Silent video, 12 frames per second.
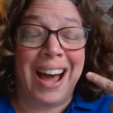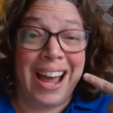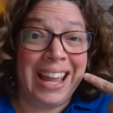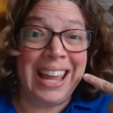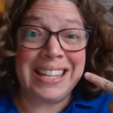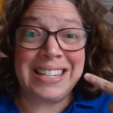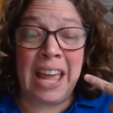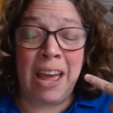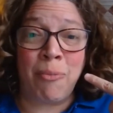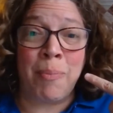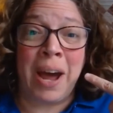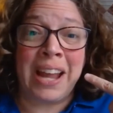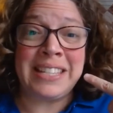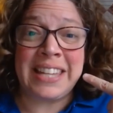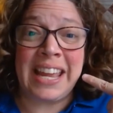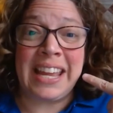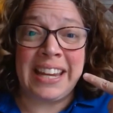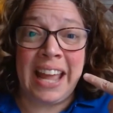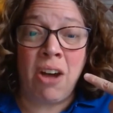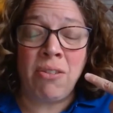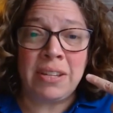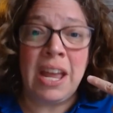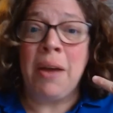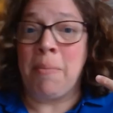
I had to have mine taken out.